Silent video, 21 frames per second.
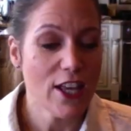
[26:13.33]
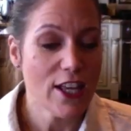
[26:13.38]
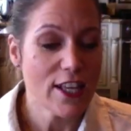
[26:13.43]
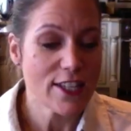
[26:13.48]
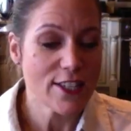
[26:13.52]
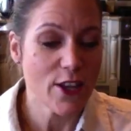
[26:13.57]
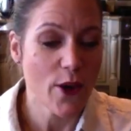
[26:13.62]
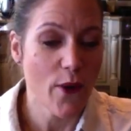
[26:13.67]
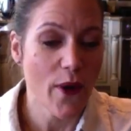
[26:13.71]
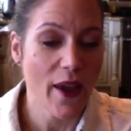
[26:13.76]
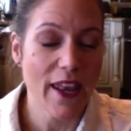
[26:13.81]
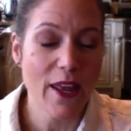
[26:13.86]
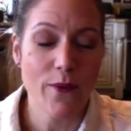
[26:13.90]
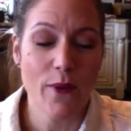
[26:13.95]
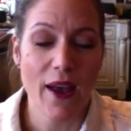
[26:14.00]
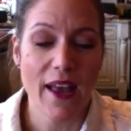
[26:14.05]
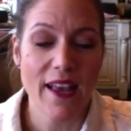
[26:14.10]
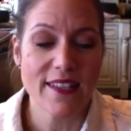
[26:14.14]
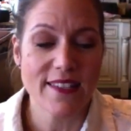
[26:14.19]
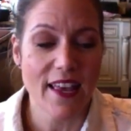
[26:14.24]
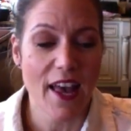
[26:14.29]
So
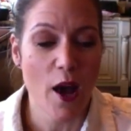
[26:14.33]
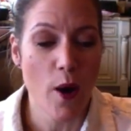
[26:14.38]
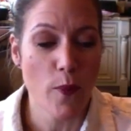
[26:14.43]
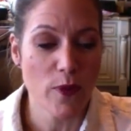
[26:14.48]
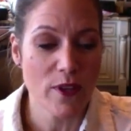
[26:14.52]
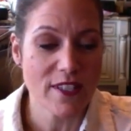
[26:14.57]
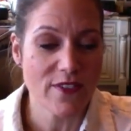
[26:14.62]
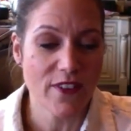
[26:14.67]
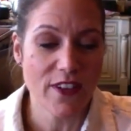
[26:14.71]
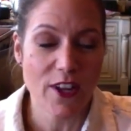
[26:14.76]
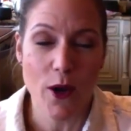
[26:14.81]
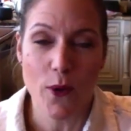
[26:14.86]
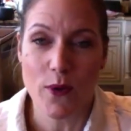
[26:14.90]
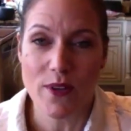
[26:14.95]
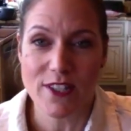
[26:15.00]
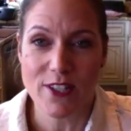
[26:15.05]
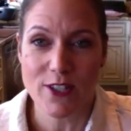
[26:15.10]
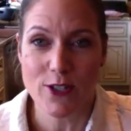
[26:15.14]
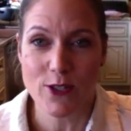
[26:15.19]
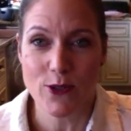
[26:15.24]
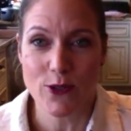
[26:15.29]
anyways, I hope this video
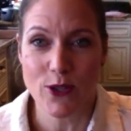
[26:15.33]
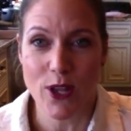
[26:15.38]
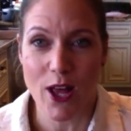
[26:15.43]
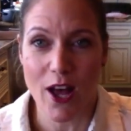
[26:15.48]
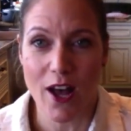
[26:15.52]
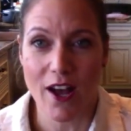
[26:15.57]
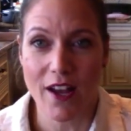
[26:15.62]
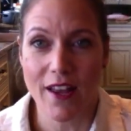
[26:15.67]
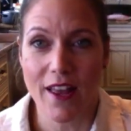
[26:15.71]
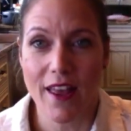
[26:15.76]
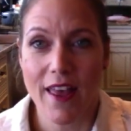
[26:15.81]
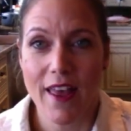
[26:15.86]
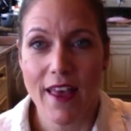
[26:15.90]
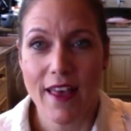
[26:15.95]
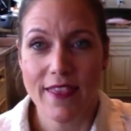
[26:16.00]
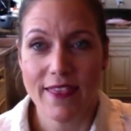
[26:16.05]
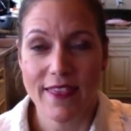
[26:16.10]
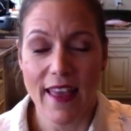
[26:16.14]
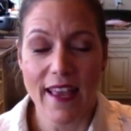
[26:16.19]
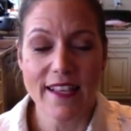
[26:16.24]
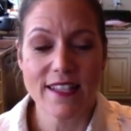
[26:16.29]
wasn't too long.
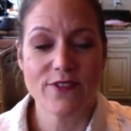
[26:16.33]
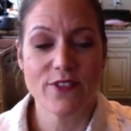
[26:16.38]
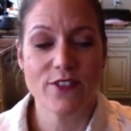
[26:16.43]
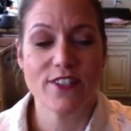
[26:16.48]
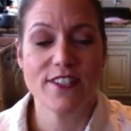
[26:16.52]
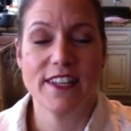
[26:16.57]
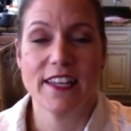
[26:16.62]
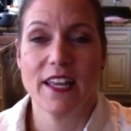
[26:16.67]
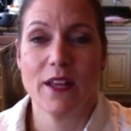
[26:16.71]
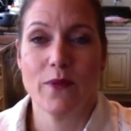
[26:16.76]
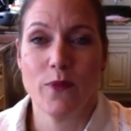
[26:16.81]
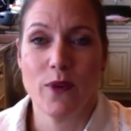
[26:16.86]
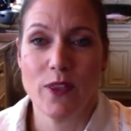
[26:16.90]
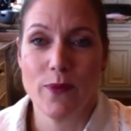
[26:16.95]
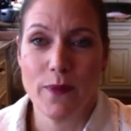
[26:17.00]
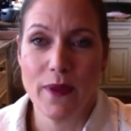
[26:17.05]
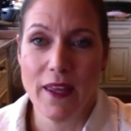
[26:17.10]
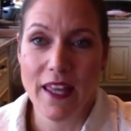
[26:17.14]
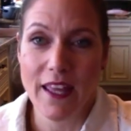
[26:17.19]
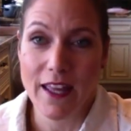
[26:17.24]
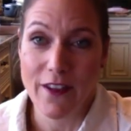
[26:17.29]
Thanks for sticking with
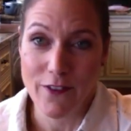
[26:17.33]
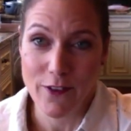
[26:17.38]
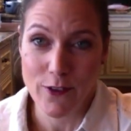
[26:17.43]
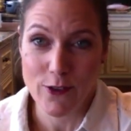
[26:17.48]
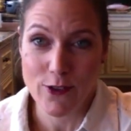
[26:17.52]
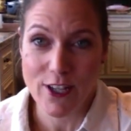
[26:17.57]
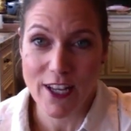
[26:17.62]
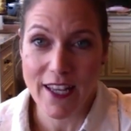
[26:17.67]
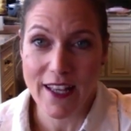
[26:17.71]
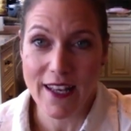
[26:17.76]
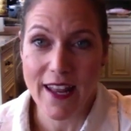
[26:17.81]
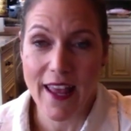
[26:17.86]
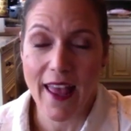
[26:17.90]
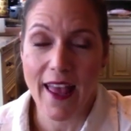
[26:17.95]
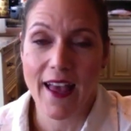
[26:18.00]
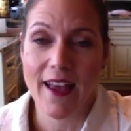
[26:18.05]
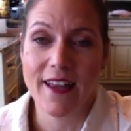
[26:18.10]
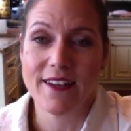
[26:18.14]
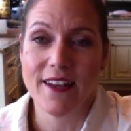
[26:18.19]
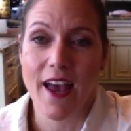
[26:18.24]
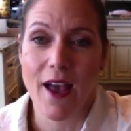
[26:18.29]
me if you did,
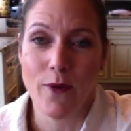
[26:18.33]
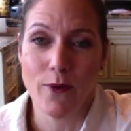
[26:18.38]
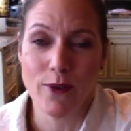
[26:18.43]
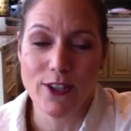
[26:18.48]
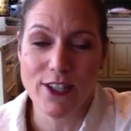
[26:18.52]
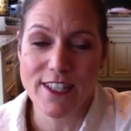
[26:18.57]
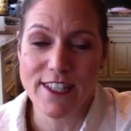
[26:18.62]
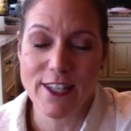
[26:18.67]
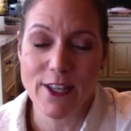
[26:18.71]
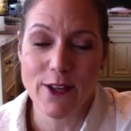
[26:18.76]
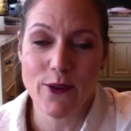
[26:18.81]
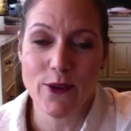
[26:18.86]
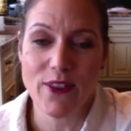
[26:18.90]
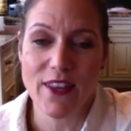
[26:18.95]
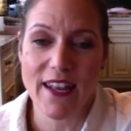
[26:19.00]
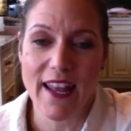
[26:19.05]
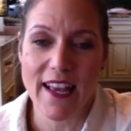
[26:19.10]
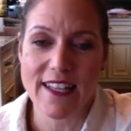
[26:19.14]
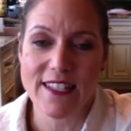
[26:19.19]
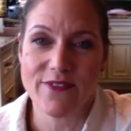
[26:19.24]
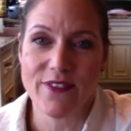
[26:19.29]
and I will just see you in the
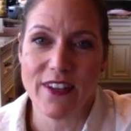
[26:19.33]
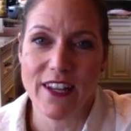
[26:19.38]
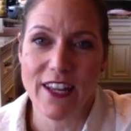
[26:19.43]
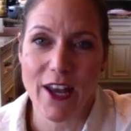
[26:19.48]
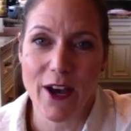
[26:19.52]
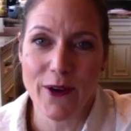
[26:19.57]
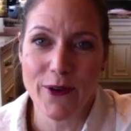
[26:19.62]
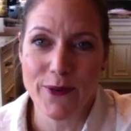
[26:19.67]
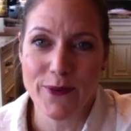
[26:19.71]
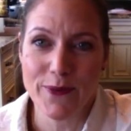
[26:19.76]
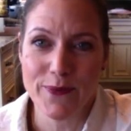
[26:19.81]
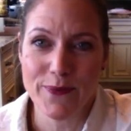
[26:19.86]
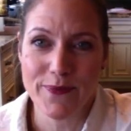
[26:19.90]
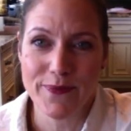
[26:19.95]
next video.